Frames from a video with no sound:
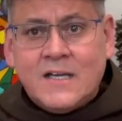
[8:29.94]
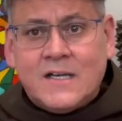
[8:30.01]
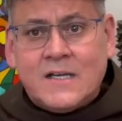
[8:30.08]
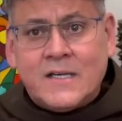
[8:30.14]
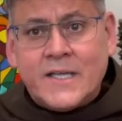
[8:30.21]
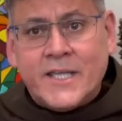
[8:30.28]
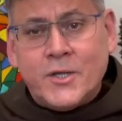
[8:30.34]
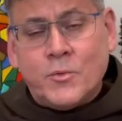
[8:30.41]

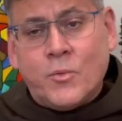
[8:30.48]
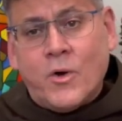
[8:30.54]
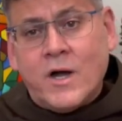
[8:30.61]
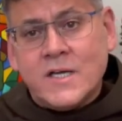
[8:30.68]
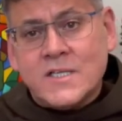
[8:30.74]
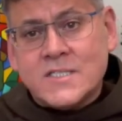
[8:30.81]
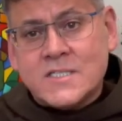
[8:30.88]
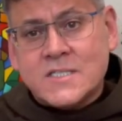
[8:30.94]
It
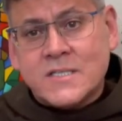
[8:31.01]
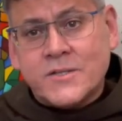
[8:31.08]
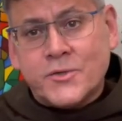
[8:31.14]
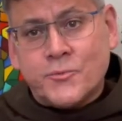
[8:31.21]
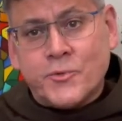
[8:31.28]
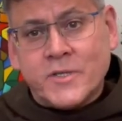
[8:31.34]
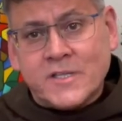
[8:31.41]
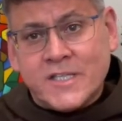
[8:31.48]
was the
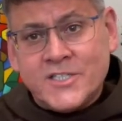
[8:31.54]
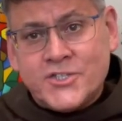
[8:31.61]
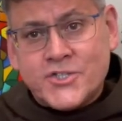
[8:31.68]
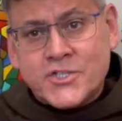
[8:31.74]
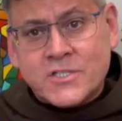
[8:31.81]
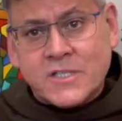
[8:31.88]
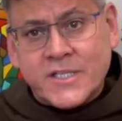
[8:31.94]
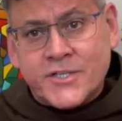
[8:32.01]

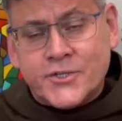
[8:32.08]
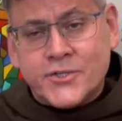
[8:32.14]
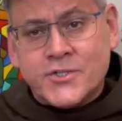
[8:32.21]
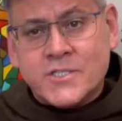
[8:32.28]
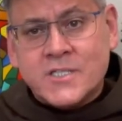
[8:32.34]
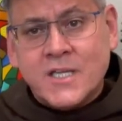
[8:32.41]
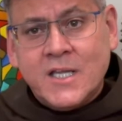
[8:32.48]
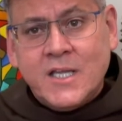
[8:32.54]
religious
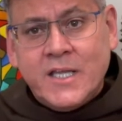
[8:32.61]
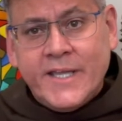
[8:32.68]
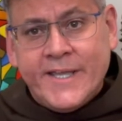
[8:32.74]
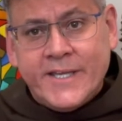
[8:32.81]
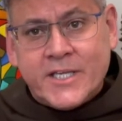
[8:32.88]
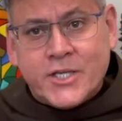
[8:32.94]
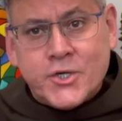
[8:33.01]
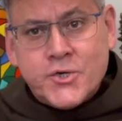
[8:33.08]
leaders
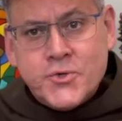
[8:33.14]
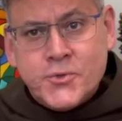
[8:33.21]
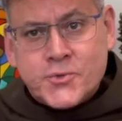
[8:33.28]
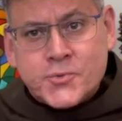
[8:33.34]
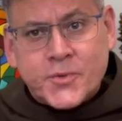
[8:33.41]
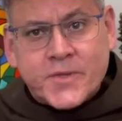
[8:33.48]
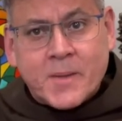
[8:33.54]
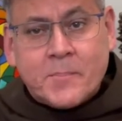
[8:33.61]
in cahoots
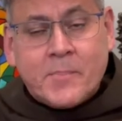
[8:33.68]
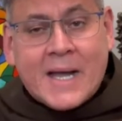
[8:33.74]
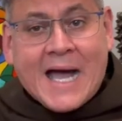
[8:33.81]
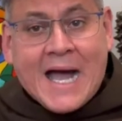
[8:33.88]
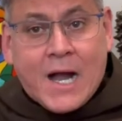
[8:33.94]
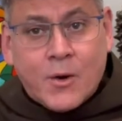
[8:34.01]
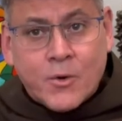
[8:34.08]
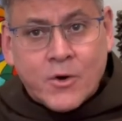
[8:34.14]
with the
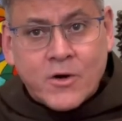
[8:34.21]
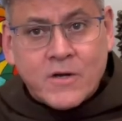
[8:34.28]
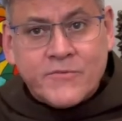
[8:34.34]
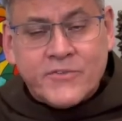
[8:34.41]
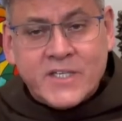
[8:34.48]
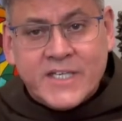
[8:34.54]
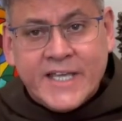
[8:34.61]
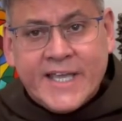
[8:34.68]
power of
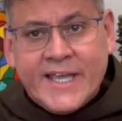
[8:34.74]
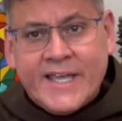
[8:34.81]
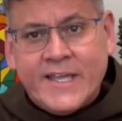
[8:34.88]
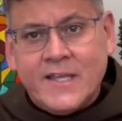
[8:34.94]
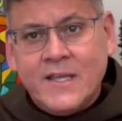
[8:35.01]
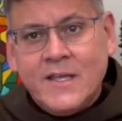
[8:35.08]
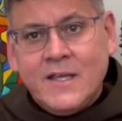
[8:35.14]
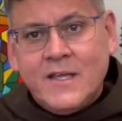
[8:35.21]
the day,
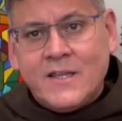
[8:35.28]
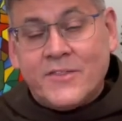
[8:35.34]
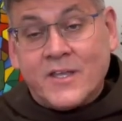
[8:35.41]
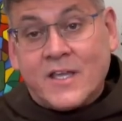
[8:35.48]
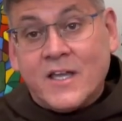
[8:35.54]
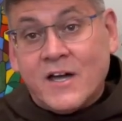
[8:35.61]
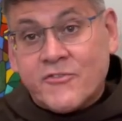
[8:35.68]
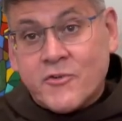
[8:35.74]
the
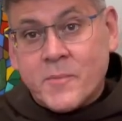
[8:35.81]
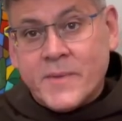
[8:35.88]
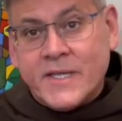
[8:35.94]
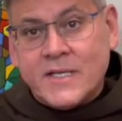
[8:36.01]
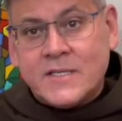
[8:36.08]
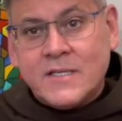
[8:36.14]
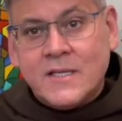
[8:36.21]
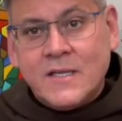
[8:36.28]

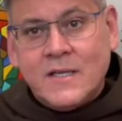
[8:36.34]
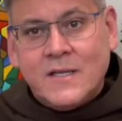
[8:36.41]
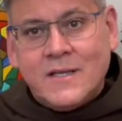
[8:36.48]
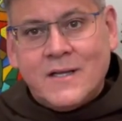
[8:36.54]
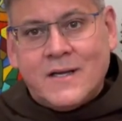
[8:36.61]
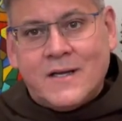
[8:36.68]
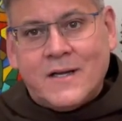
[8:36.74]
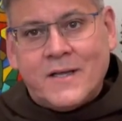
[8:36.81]
government,
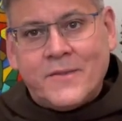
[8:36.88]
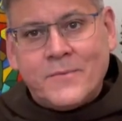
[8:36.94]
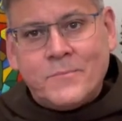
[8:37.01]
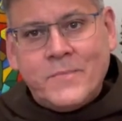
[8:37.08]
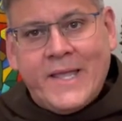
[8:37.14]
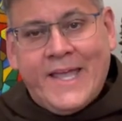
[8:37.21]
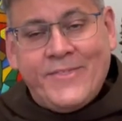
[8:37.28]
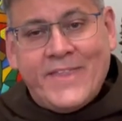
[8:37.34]

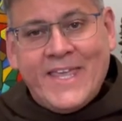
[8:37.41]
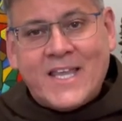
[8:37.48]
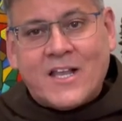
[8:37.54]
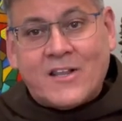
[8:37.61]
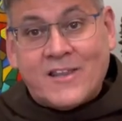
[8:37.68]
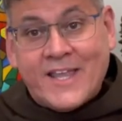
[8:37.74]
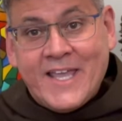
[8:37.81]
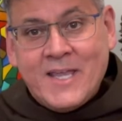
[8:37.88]
and they
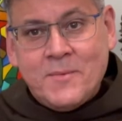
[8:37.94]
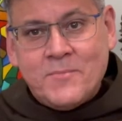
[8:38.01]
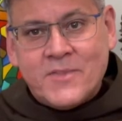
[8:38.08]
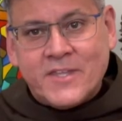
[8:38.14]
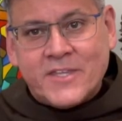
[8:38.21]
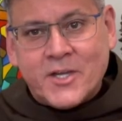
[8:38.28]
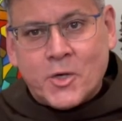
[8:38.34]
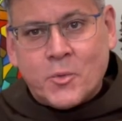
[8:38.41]
claimed
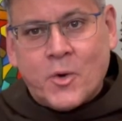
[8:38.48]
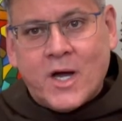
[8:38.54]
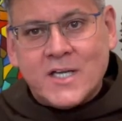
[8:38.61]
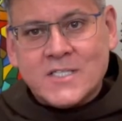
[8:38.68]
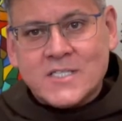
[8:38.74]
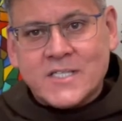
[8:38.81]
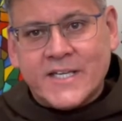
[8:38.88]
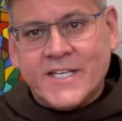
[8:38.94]
that there
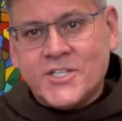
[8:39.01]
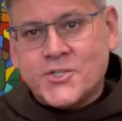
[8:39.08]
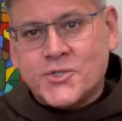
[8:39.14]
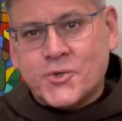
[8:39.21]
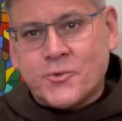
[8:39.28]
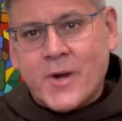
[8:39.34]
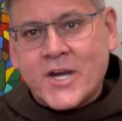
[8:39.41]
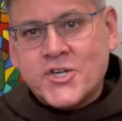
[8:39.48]
was an
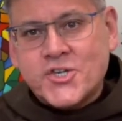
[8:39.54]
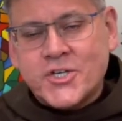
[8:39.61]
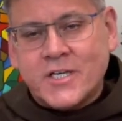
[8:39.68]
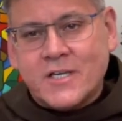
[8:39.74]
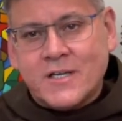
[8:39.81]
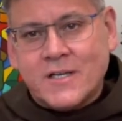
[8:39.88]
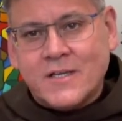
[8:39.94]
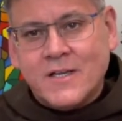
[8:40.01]

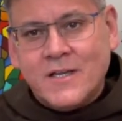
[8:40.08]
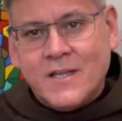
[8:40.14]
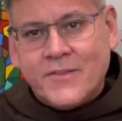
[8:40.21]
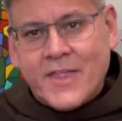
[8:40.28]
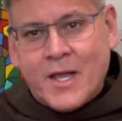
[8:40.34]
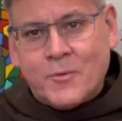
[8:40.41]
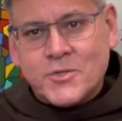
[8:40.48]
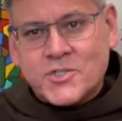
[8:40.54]
insurrection
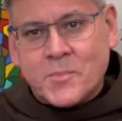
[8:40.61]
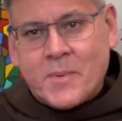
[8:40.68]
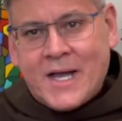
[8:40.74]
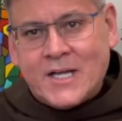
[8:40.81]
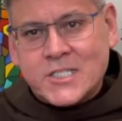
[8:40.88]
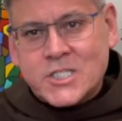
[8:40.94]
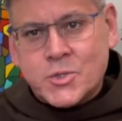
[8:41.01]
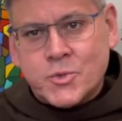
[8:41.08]
that was
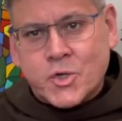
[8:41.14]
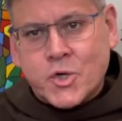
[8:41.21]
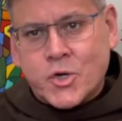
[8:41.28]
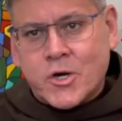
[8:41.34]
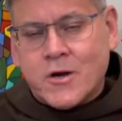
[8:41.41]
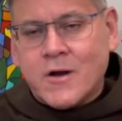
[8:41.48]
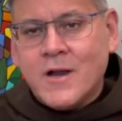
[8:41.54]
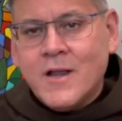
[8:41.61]
about to
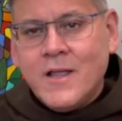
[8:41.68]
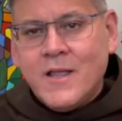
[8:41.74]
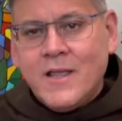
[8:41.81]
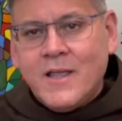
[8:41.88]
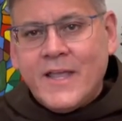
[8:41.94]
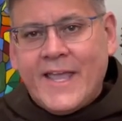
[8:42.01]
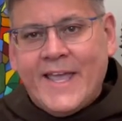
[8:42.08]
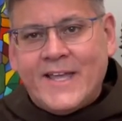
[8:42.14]
occur,
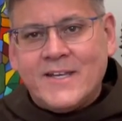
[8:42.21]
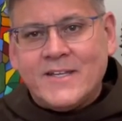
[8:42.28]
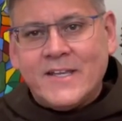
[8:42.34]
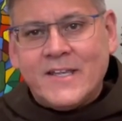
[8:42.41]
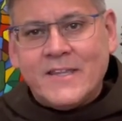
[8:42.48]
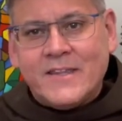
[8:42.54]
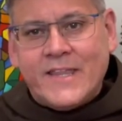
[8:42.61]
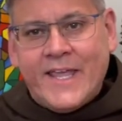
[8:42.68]
and
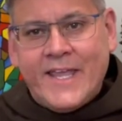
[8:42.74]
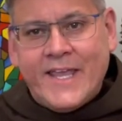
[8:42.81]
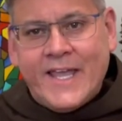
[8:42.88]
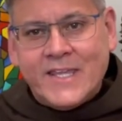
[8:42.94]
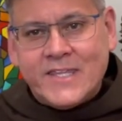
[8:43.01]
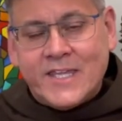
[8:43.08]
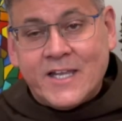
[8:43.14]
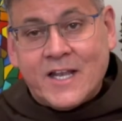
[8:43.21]
they
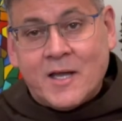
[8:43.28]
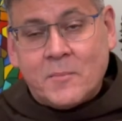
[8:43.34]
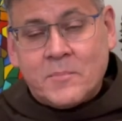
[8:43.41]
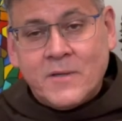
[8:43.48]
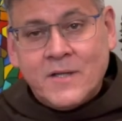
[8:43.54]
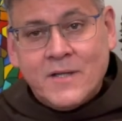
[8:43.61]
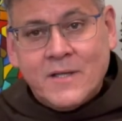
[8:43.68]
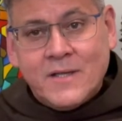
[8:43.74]
ended up
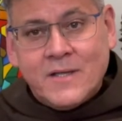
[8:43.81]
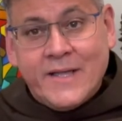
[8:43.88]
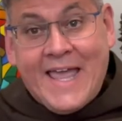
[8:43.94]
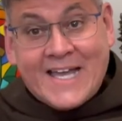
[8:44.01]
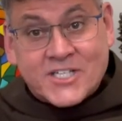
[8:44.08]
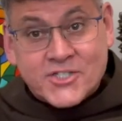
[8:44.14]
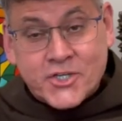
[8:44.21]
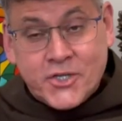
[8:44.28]

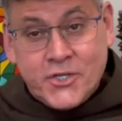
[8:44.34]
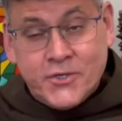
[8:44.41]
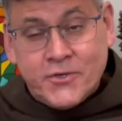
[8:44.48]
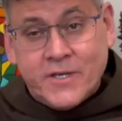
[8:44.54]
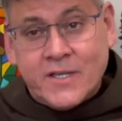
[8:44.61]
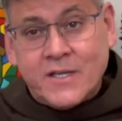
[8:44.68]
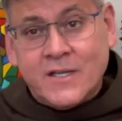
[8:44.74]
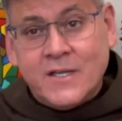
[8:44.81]
executing